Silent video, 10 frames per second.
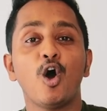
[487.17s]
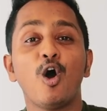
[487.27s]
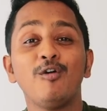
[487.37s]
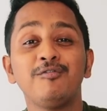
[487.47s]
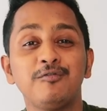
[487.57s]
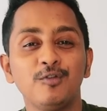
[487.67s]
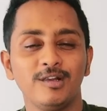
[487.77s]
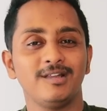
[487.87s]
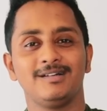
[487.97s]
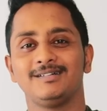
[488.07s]

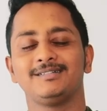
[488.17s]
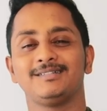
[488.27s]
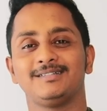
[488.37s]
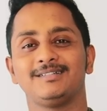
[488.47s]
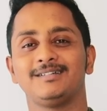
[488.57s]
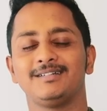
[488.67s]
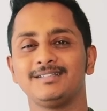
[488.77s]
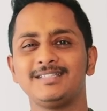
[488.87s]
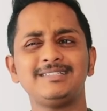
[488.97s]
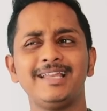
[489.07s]
Awful.
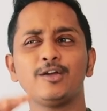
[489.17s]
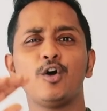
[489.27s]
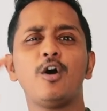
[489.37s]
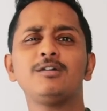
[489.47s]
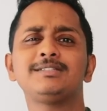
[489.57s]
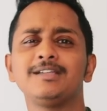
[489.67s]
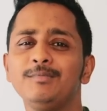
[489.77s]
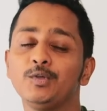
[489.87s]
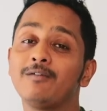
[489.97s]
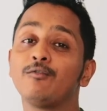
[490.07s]
Just like
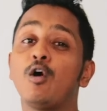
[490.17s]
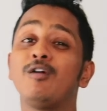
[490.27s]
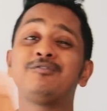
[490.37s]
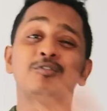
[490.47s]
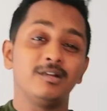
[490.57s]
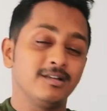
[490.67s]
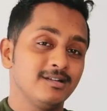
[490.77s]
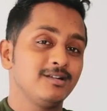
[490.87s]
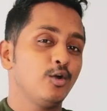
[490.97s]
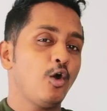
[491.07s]
awesome, you have awful.
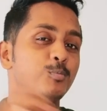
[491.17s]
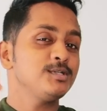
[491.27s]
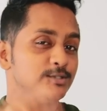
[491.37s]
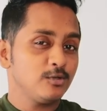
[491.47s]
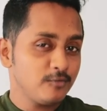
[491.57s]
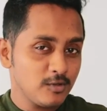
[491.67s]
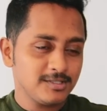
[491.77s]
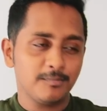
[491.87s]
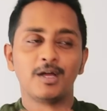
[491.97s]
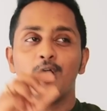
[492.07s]
Opposite of
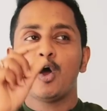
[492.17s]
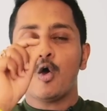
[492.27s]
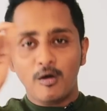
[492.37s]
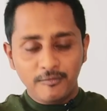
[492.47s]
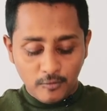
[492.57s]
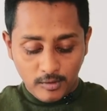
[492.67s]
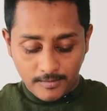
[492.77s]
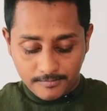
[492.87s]
awesome. Awful.